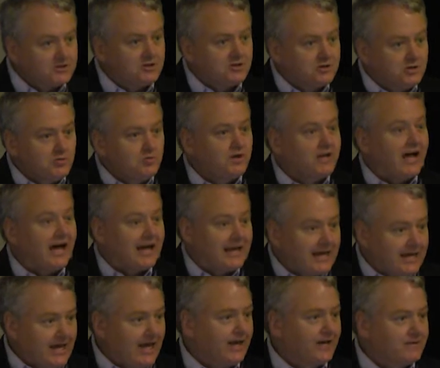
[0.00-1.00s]
to do it
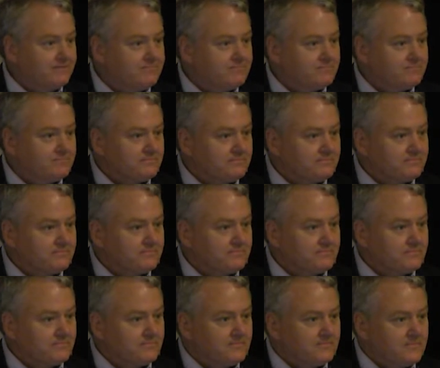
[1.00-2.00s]
again.
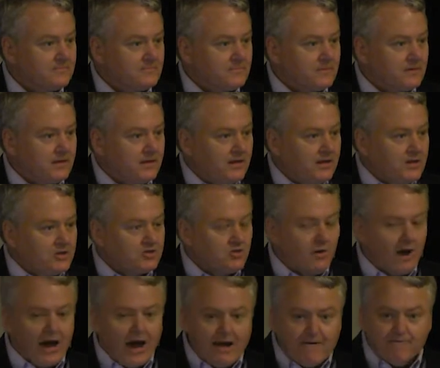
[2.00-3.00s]
So
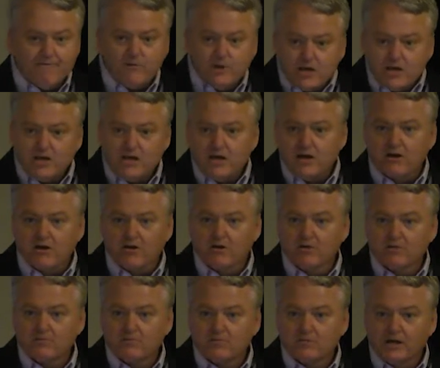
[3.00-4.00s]
every year,
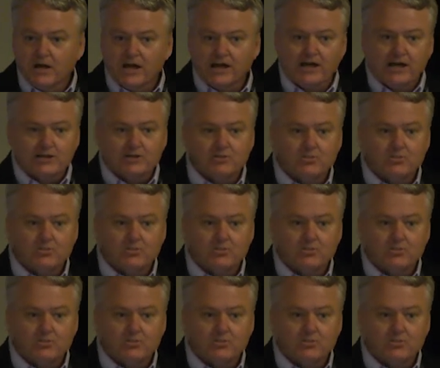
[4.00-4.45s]
it gets